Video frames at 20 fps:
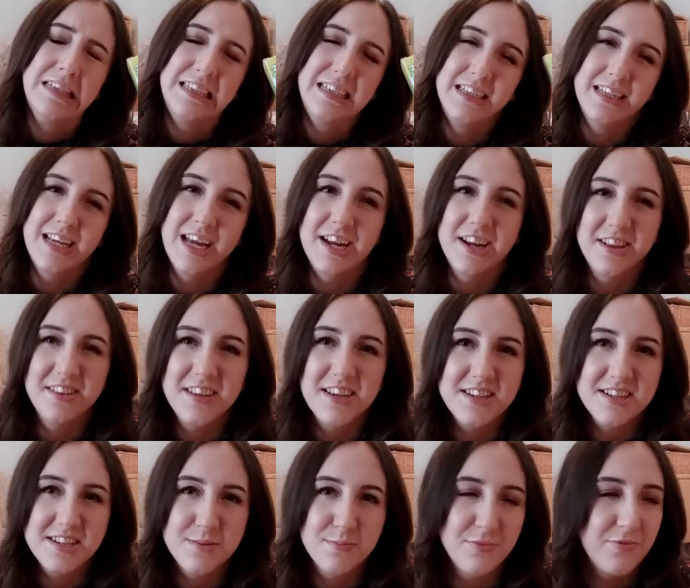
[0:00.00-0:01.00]
again, I think
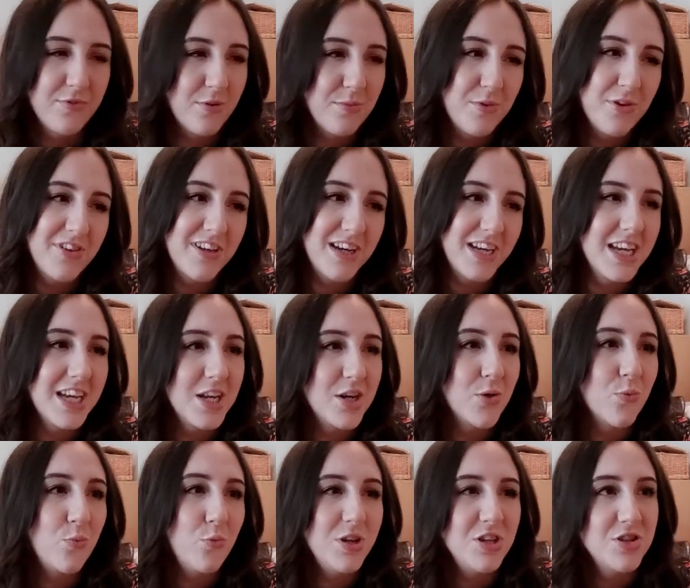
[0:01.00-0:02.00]
I said before, I'm not that keen
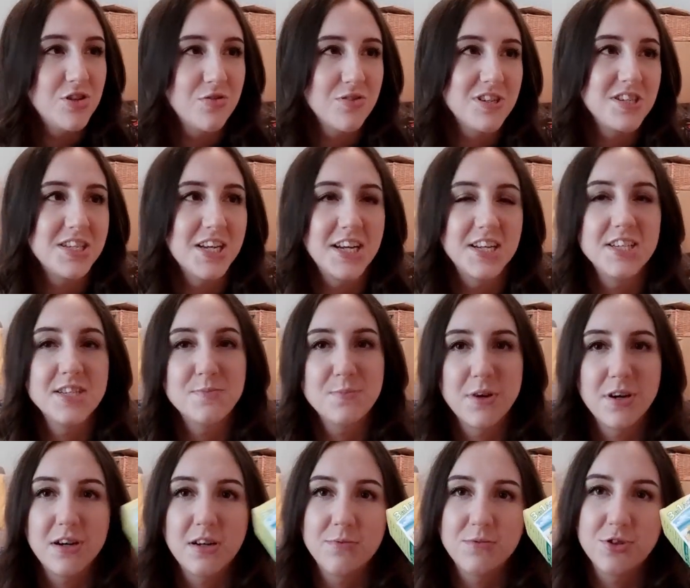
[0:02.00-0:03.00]
on wintry scents,
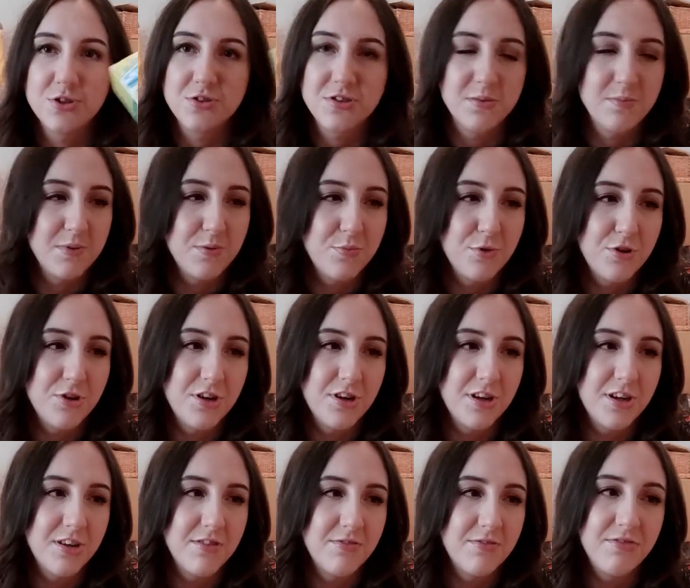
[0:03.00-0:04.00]
but I'm sure there'll be one I
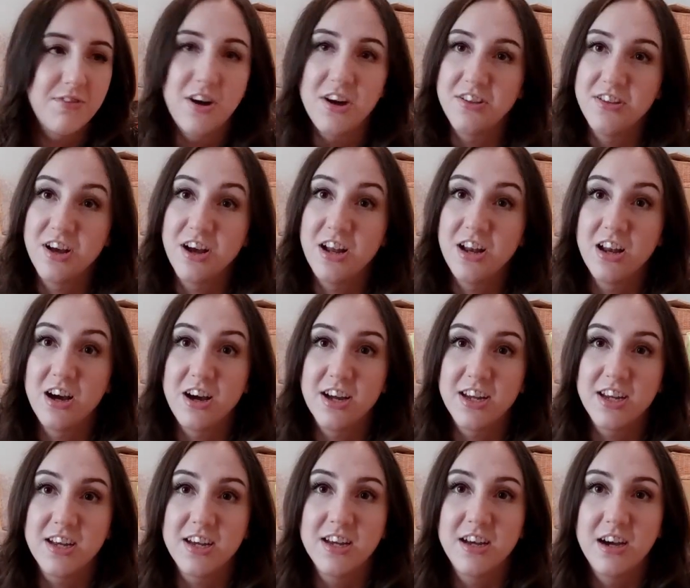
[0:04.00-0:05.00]
can find that I
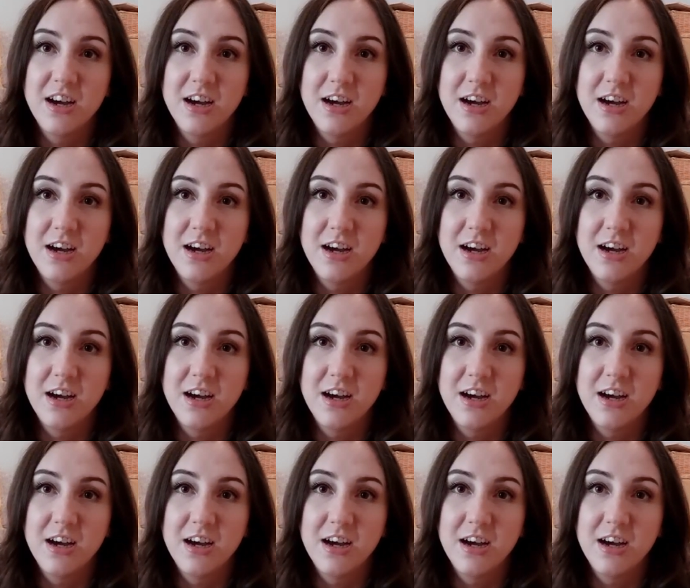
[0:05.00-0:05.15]
like.